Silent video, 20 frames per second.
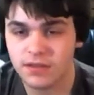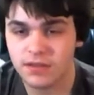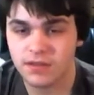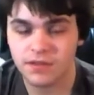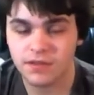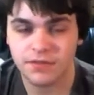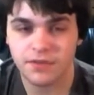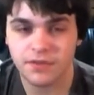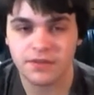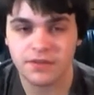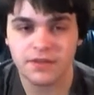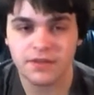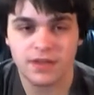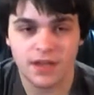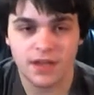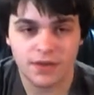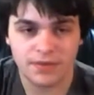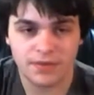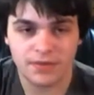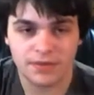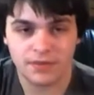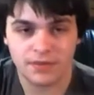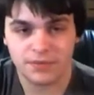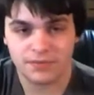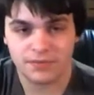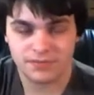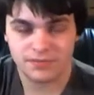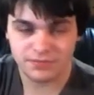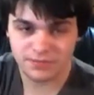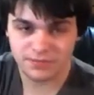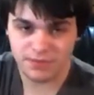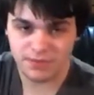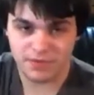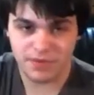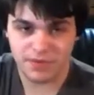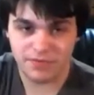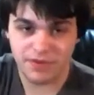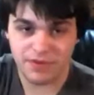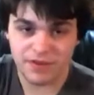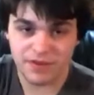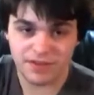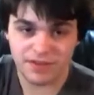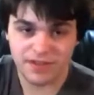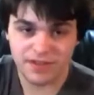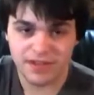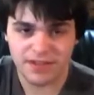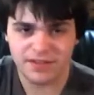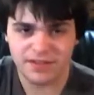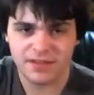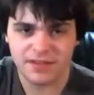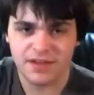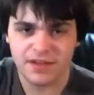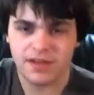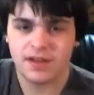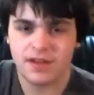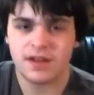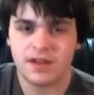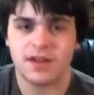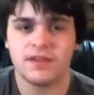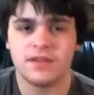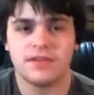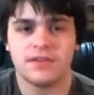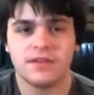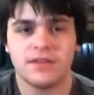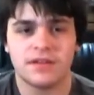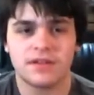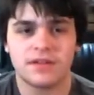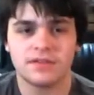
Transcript: Just recently I was with my friend's kids, and the